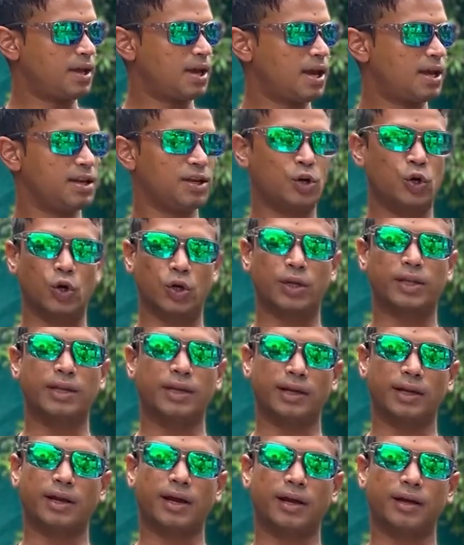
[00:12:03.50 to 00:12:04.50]
any good,
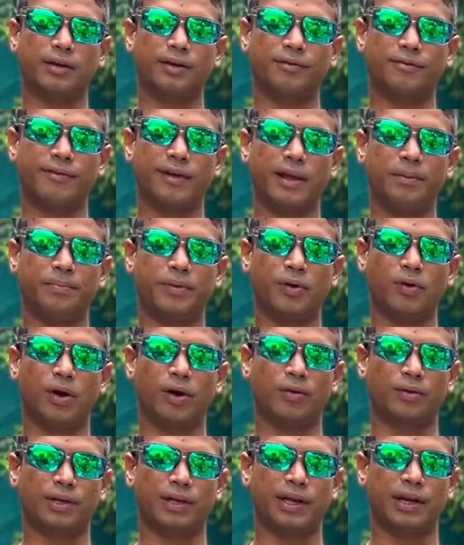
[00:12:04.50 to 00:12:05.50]
they'll kind of help you
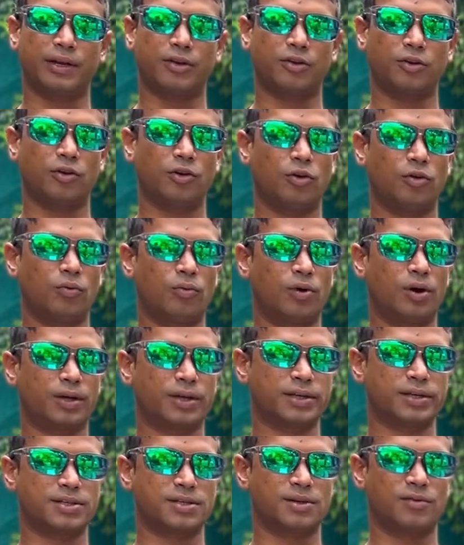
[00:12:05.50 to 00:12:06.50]
out and let you know what
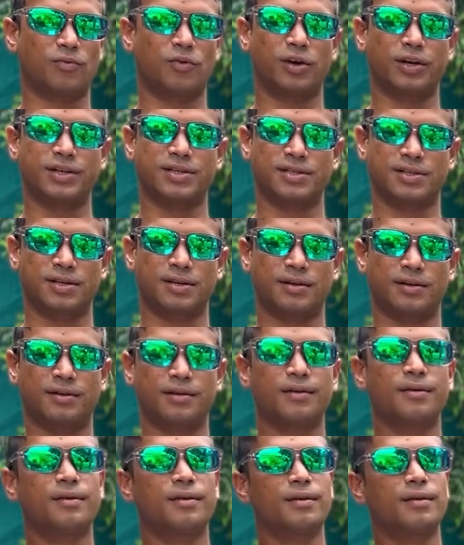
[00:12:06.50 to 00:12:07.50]
is and what isn't
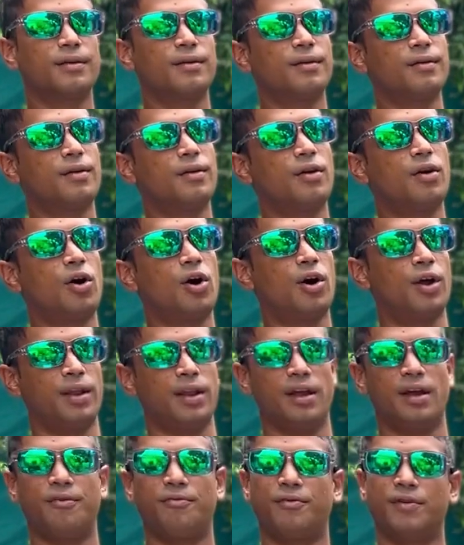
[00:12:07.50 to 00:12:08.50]
on
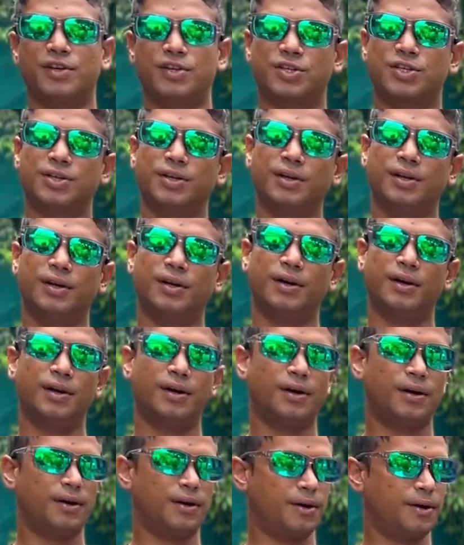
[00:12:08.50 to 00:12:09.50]
their fish.
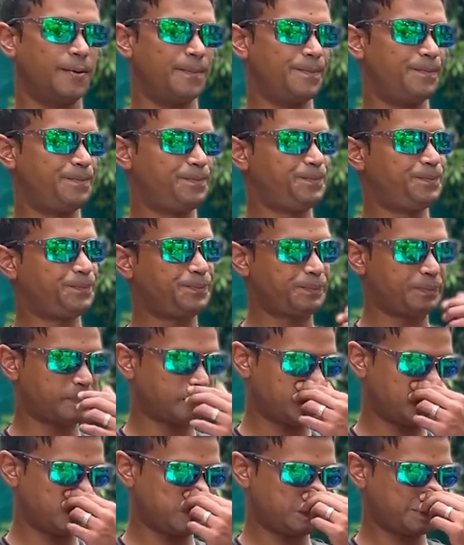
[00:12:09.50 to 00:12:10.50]
Um,
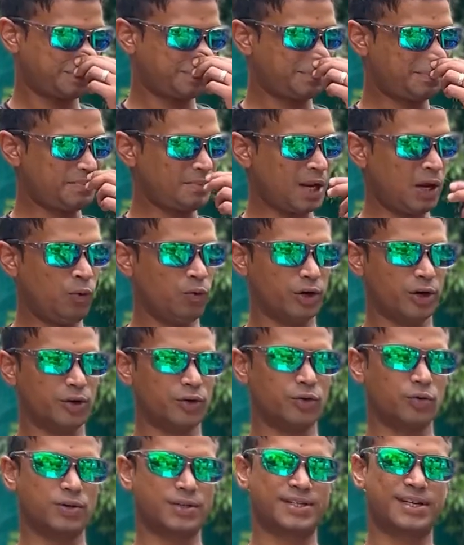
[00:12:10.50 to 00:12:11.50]
we're
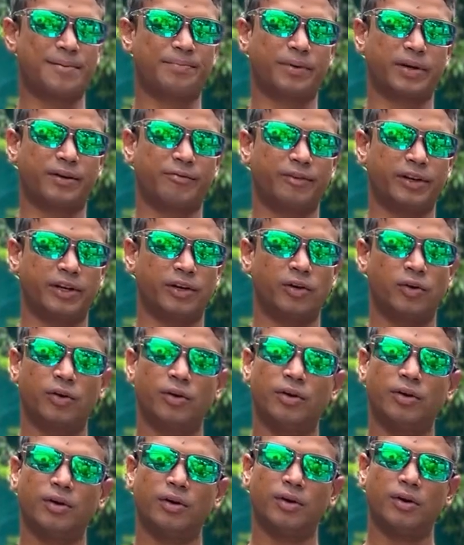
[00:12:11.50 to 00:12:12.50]
going to do a separate
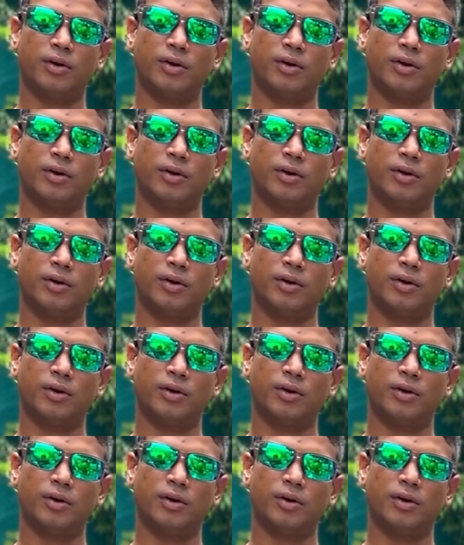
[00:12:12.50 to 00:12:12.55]
video